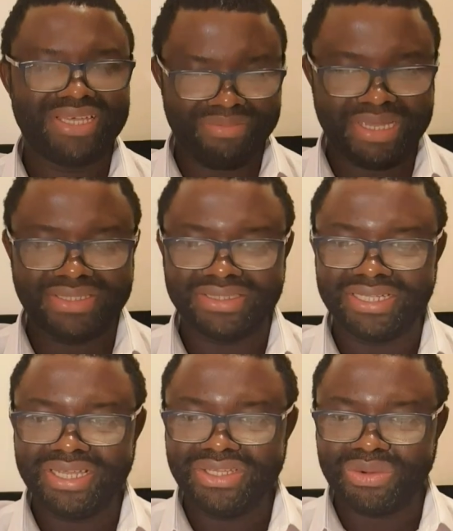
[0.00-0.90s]
Amen.
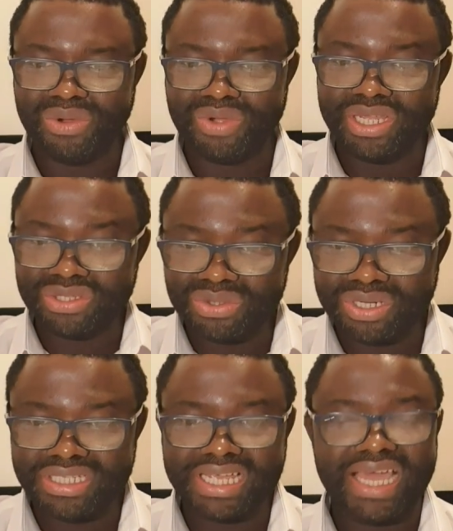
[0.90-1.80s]
So we're going
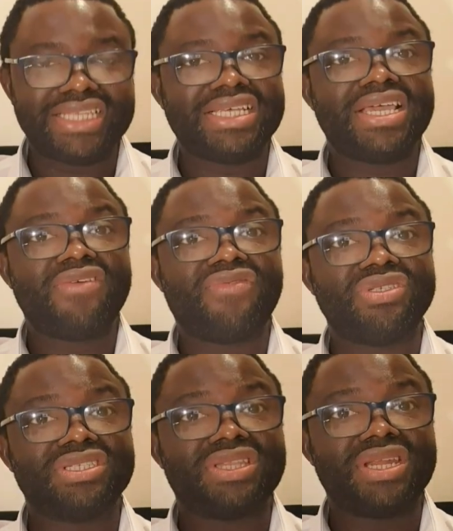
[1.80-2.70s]
to read Isaiah
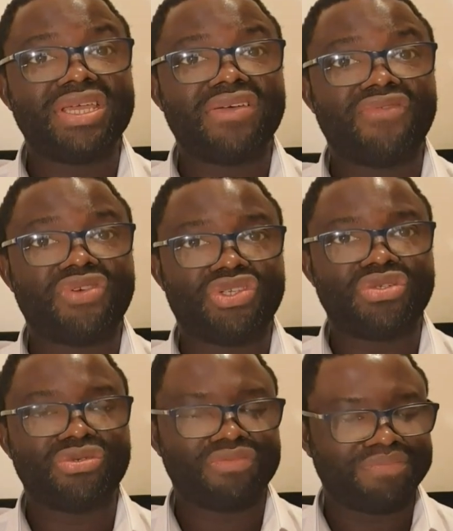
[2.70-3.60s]
43 and verse
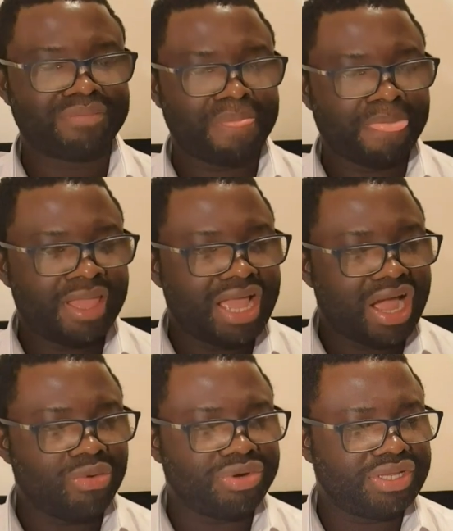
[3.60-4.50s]
2.
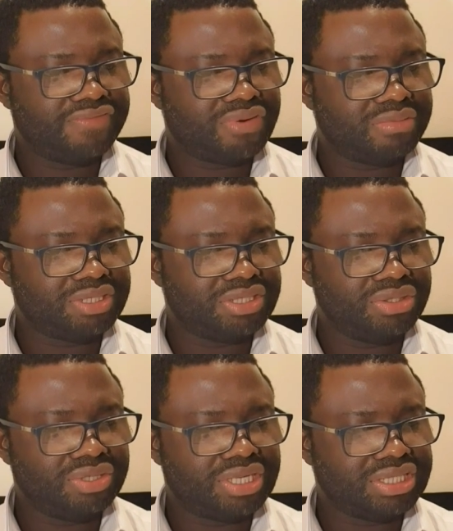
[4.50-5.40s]
I will read from the
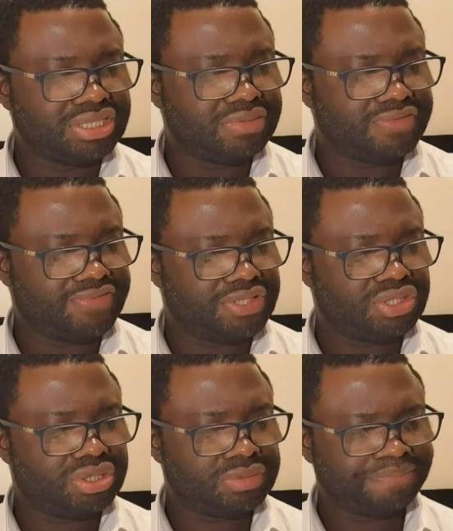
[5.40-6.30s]
New King James
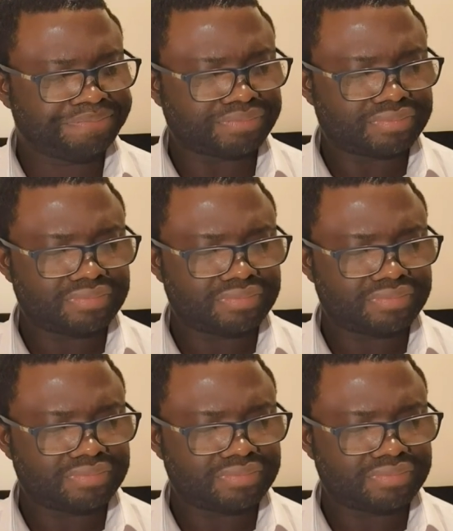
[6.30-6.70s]
Version.